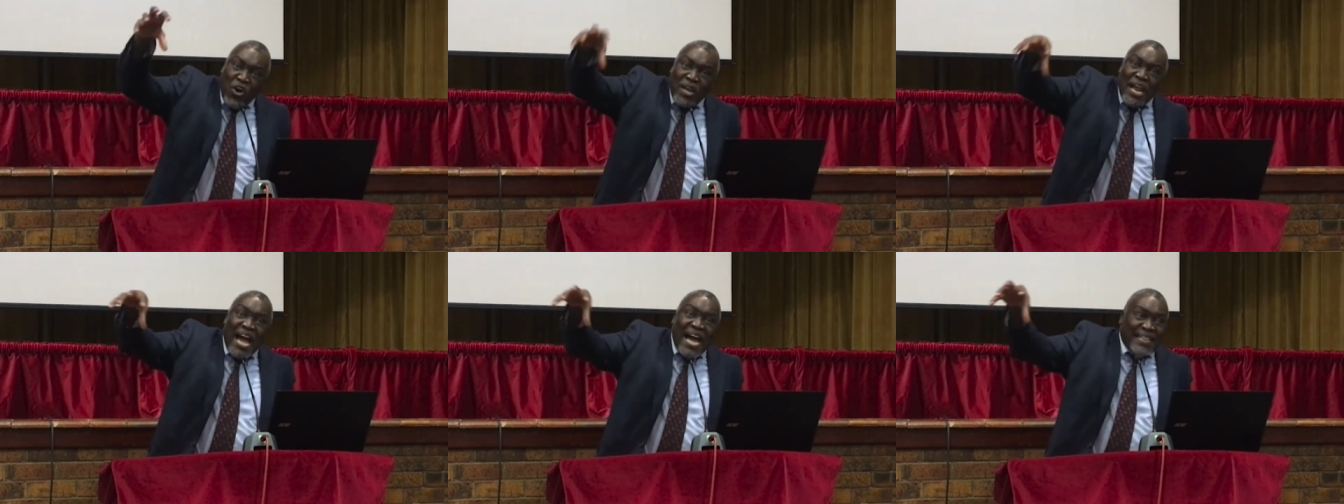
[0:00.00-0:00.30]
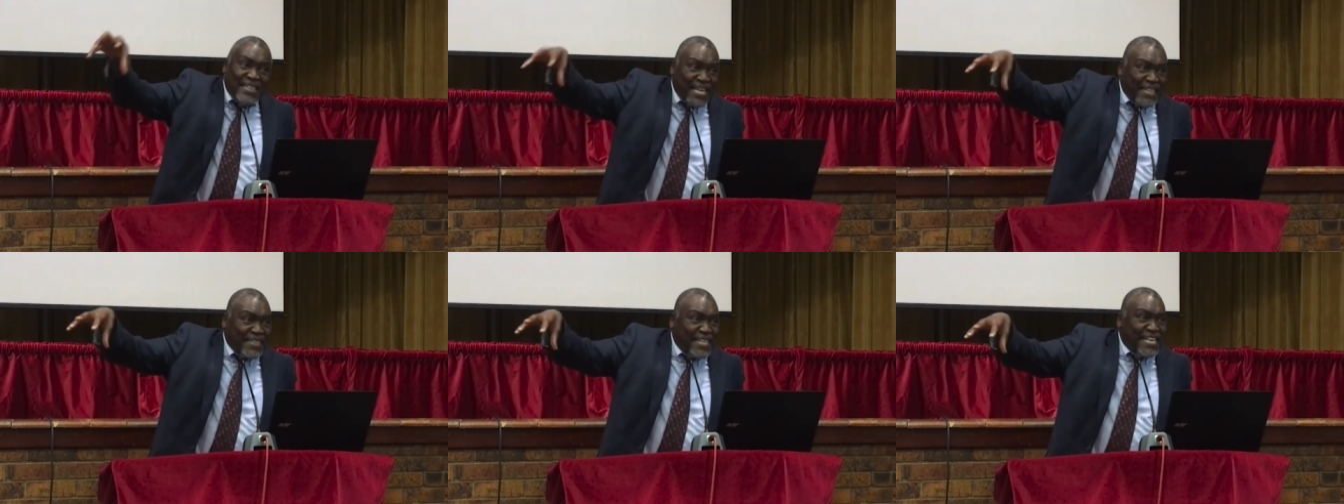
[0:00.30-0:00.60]

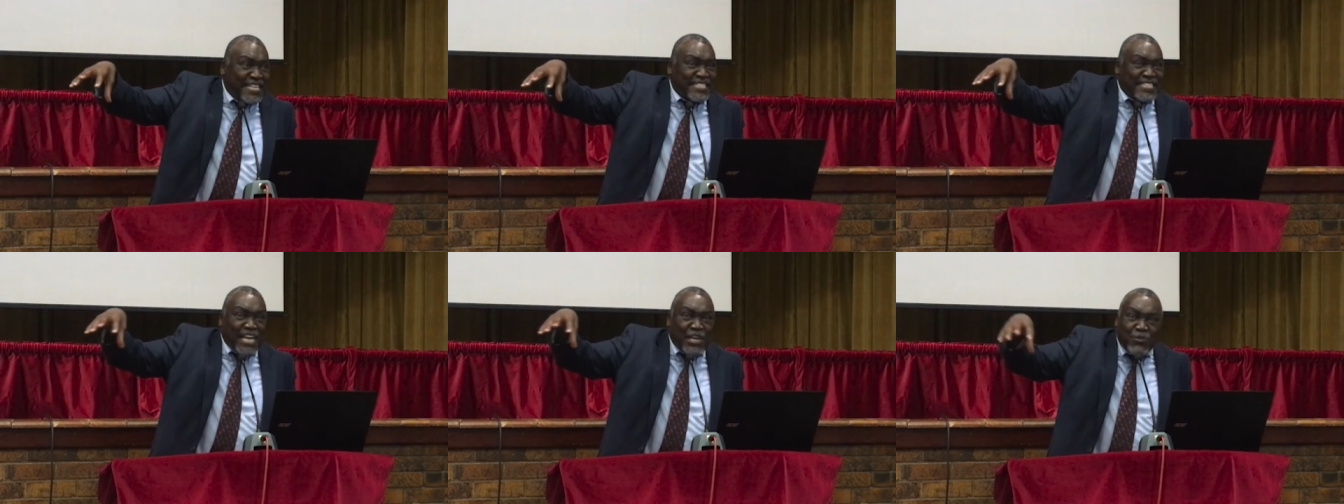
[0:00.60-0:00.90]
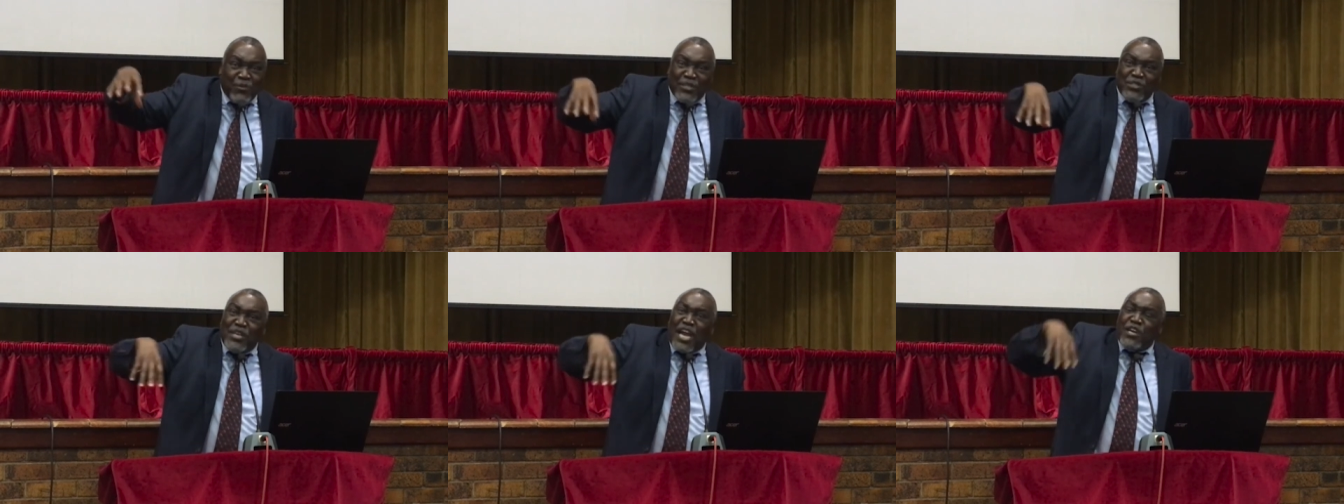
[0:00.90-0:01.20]
all other
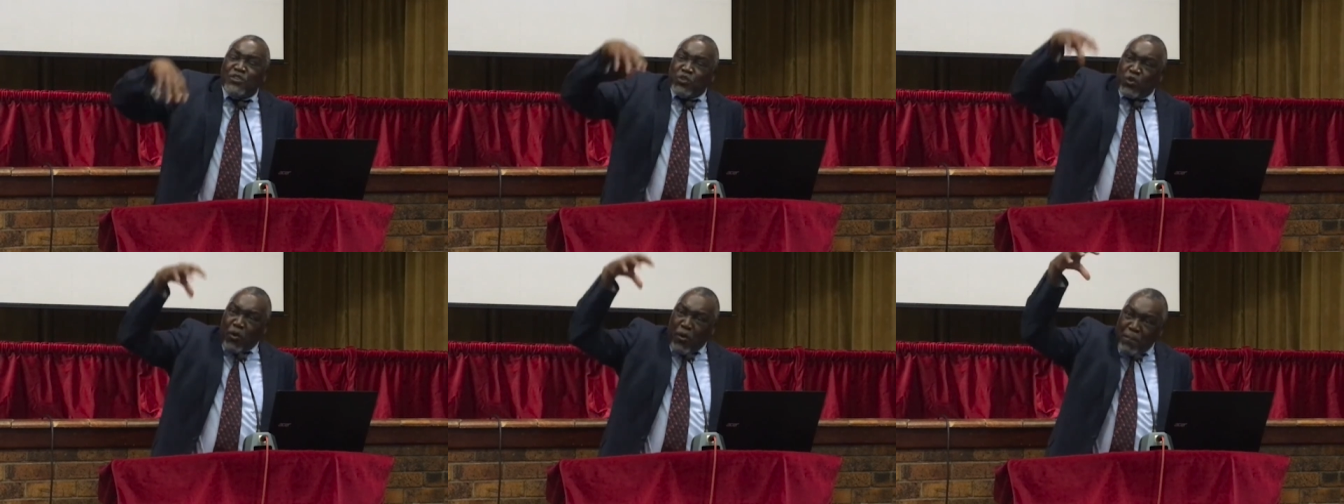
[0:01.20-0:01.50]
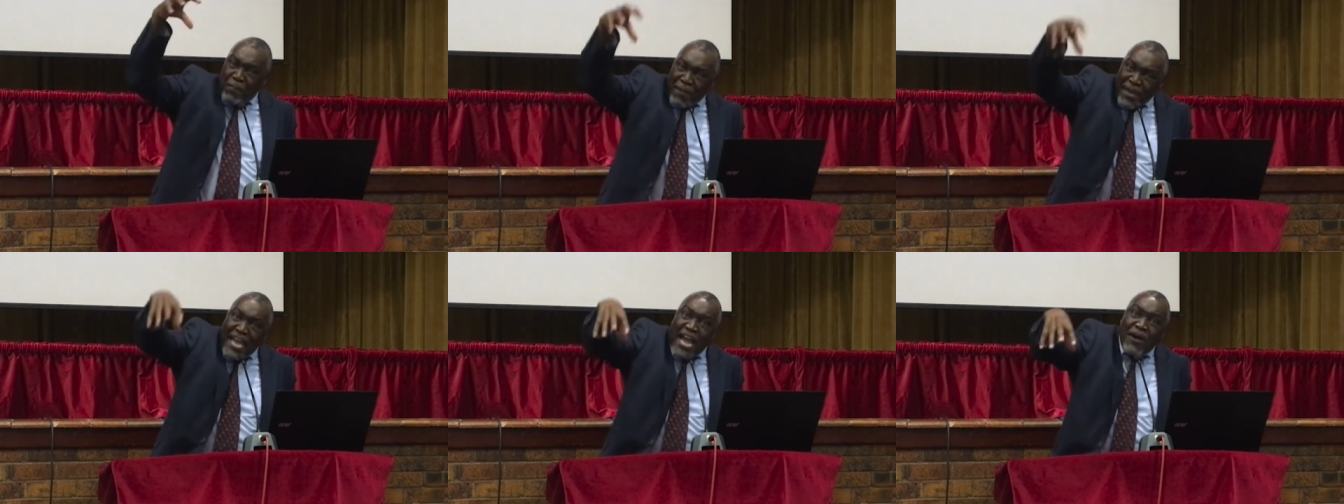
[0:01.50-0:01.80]
things and we
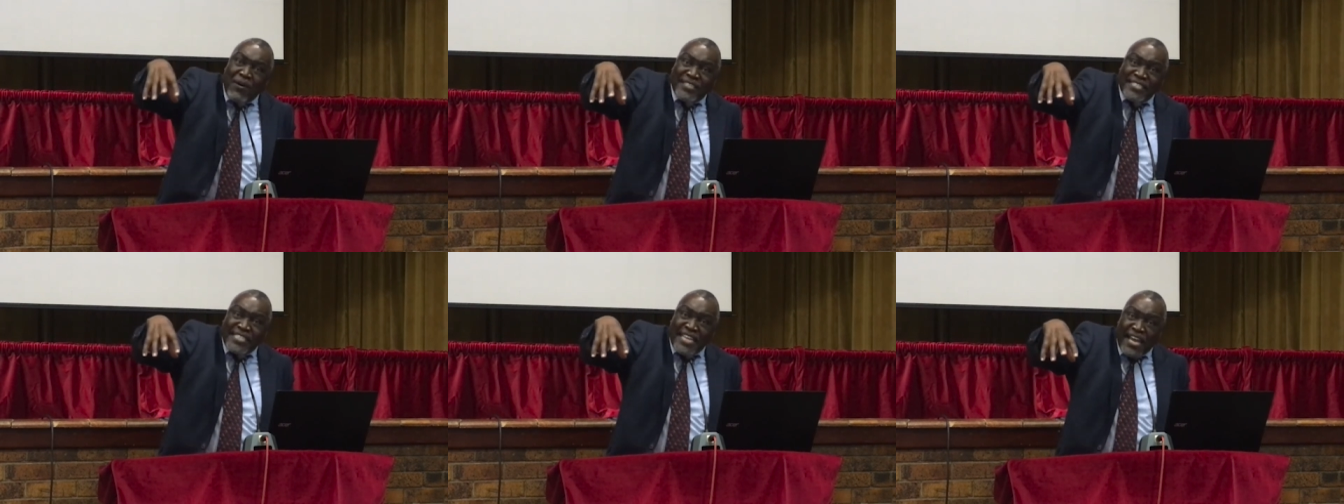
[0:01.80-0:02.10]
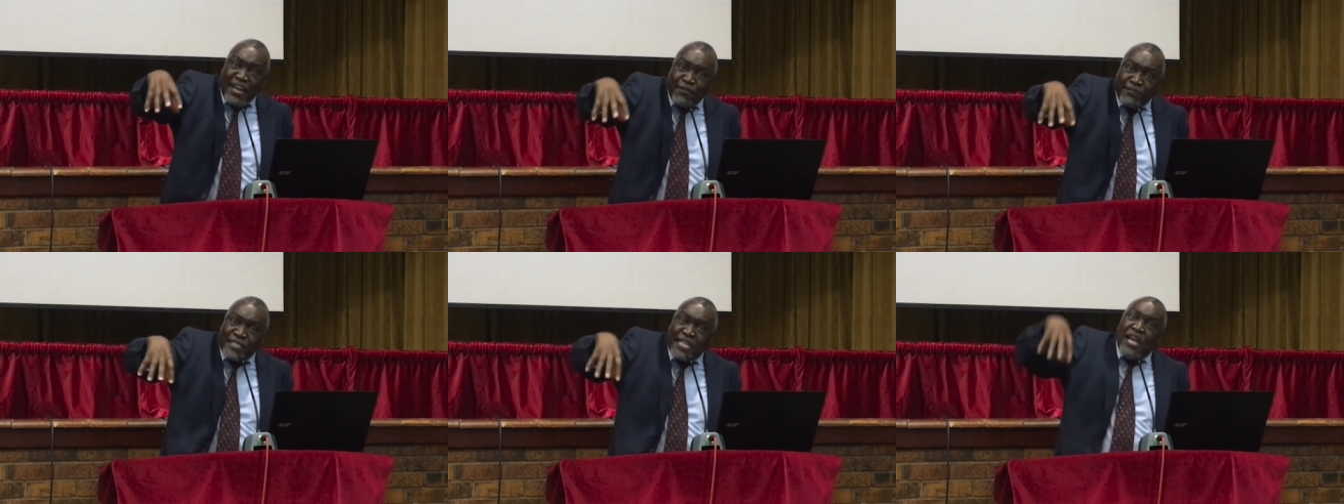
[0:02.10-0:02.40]
try to compare
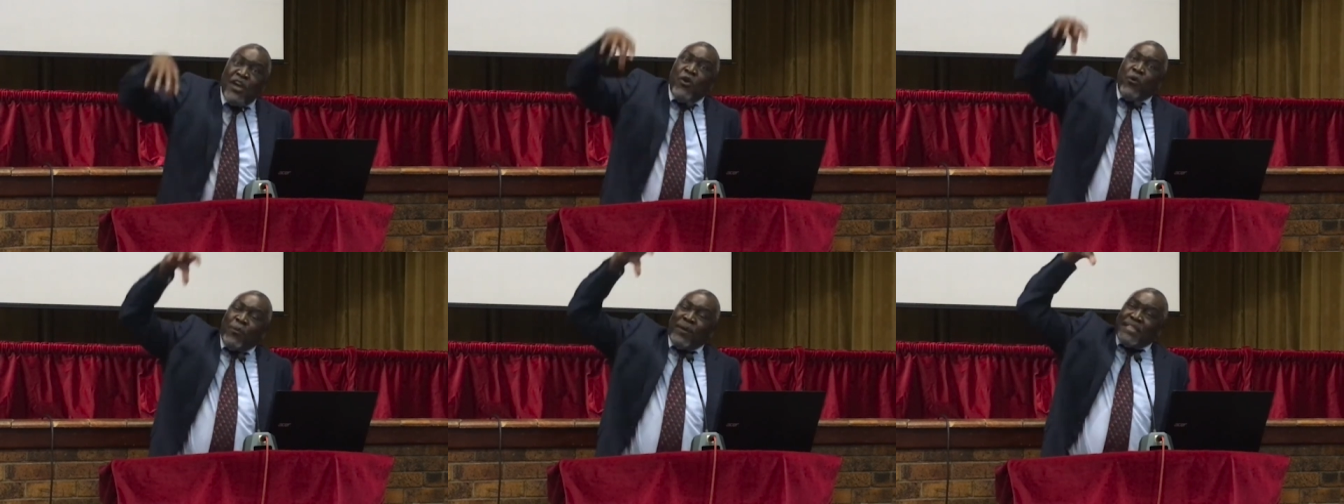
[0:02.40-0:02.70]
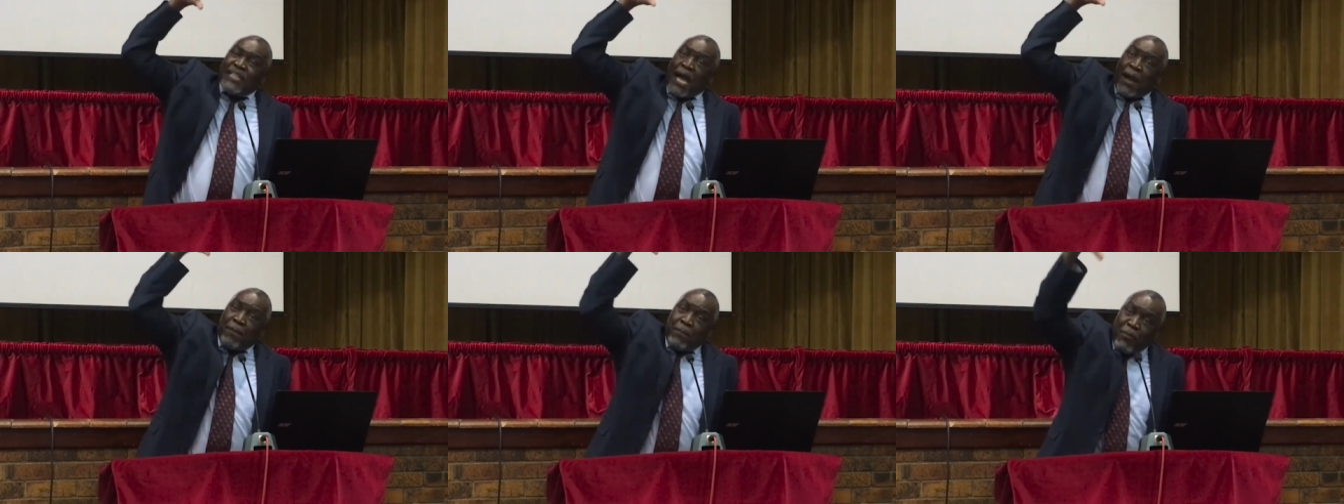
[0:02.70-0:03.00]
ourselves
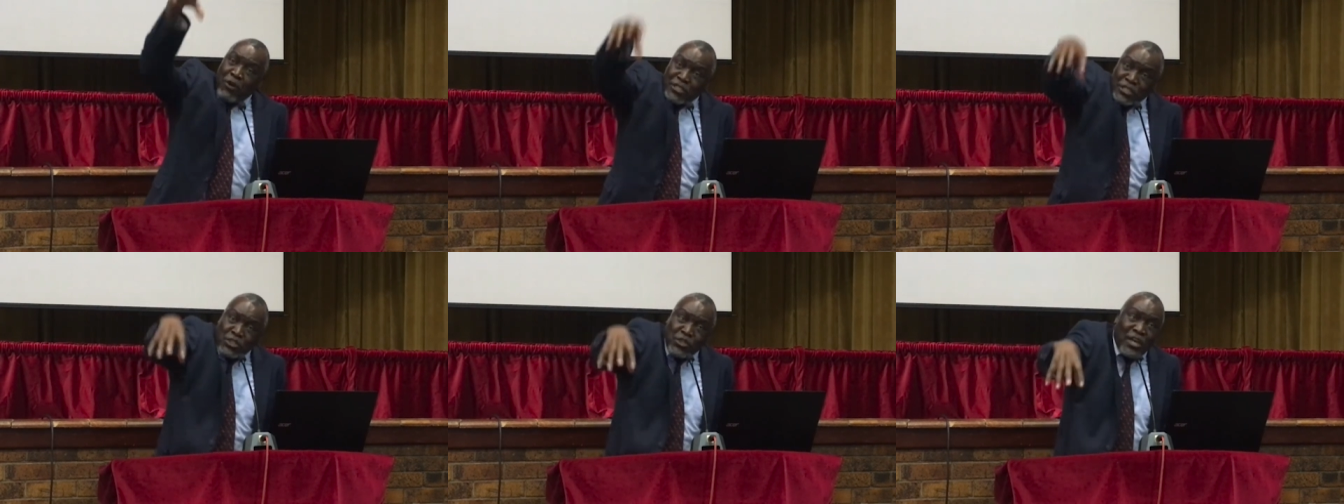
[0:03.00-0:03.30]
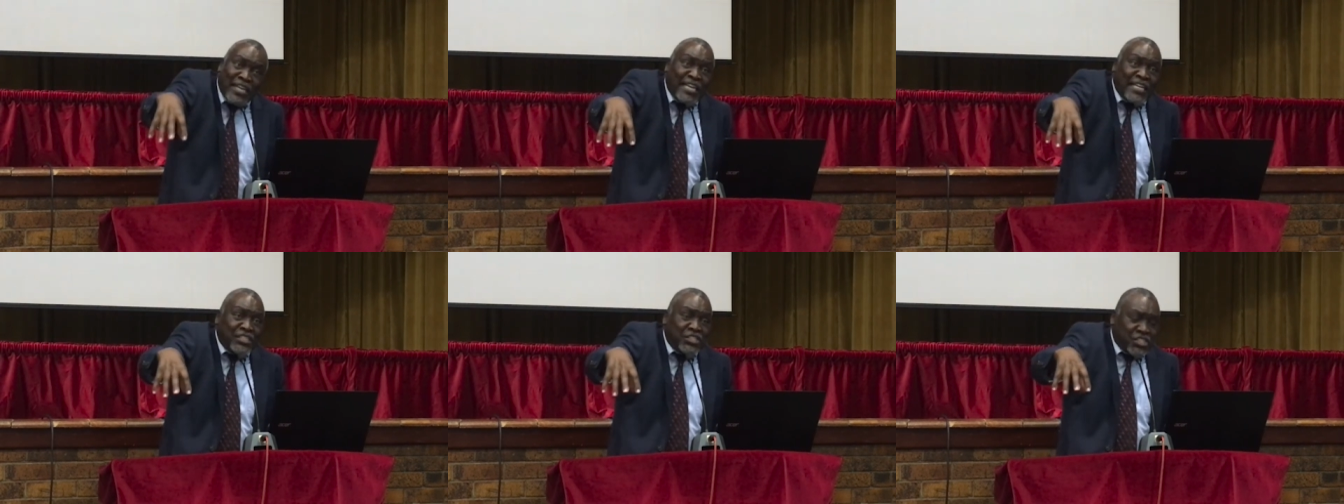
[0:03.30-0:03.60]
with the
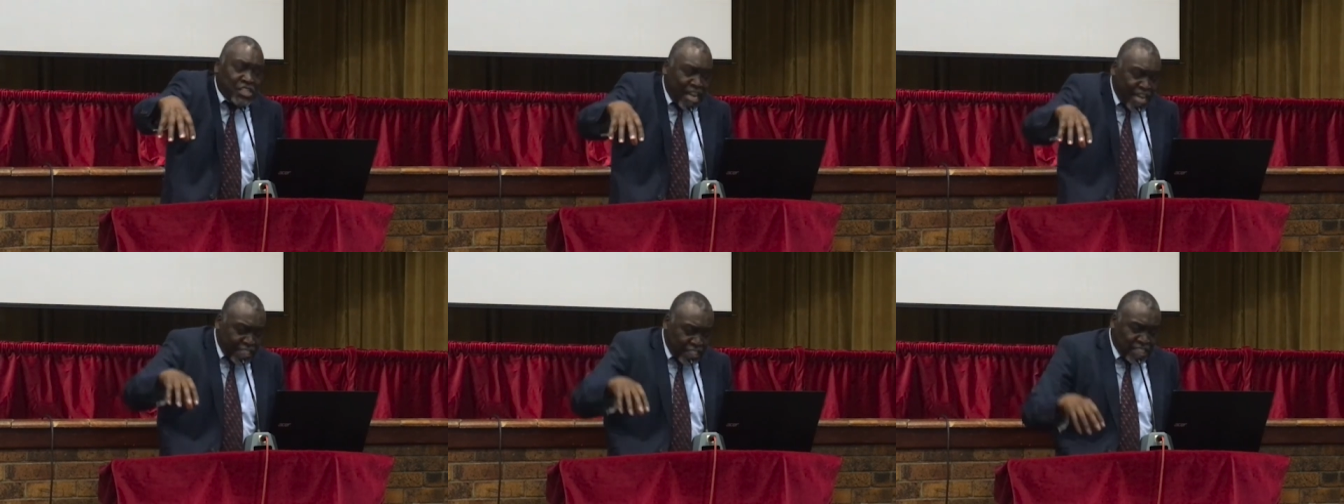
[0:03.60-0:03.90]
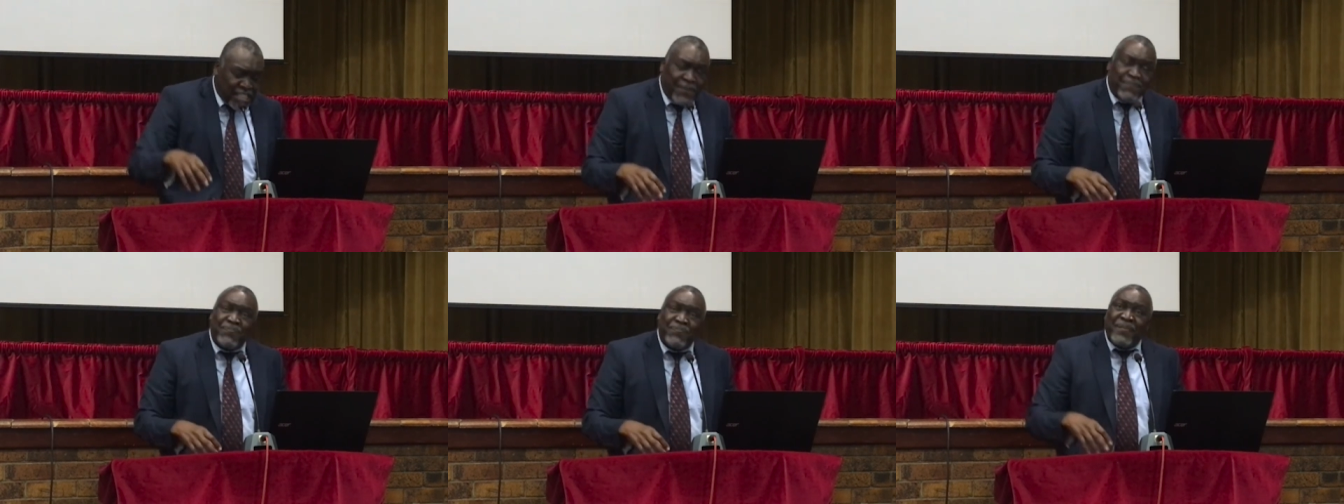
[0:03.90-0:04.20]
apostolic
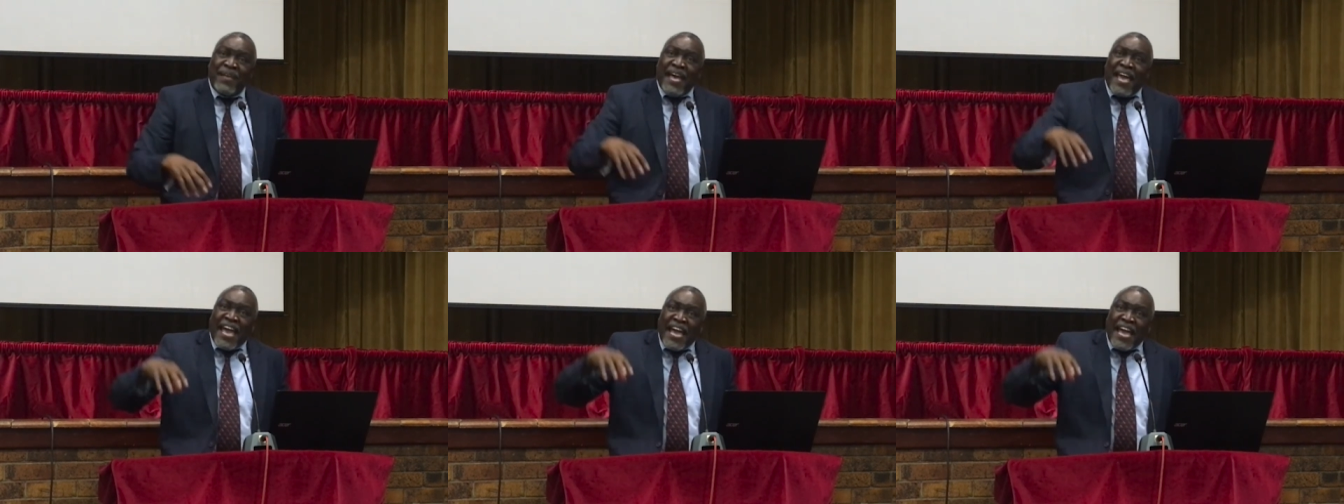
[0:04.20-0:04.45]
church